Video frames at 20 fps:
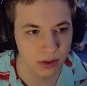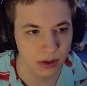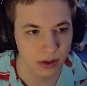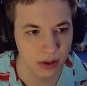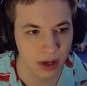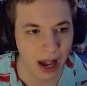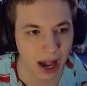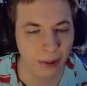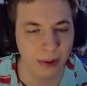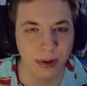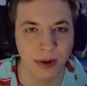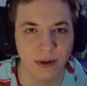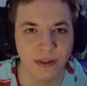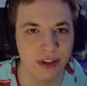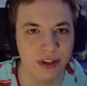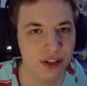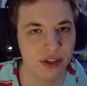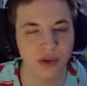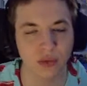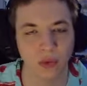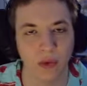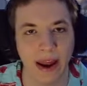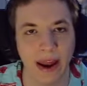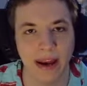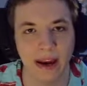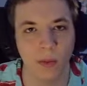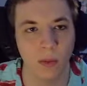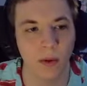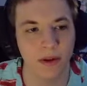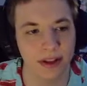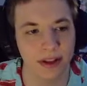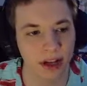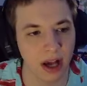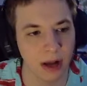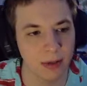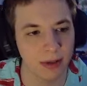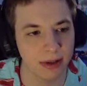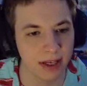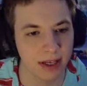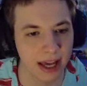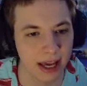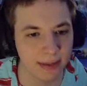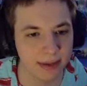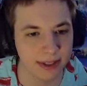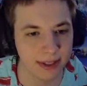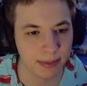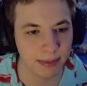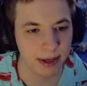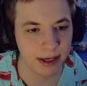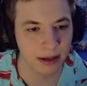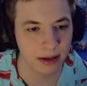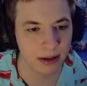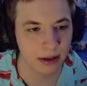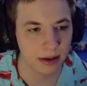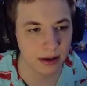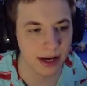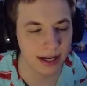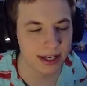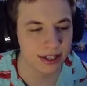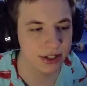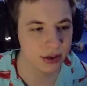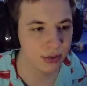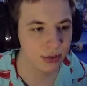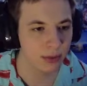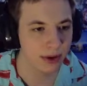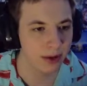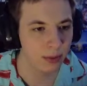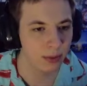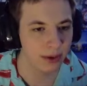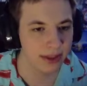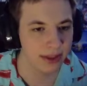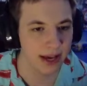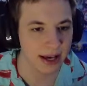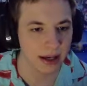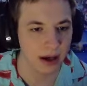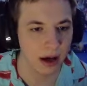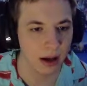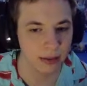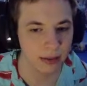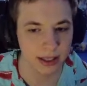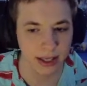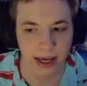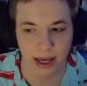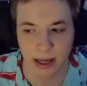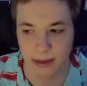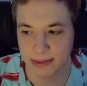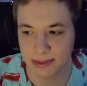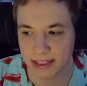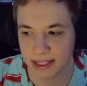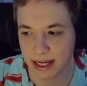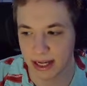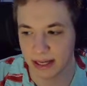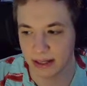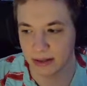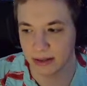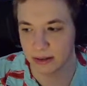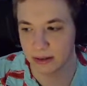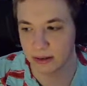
I wonder if it's just random where the goblin camps appear. I need to read what that goblin camp said.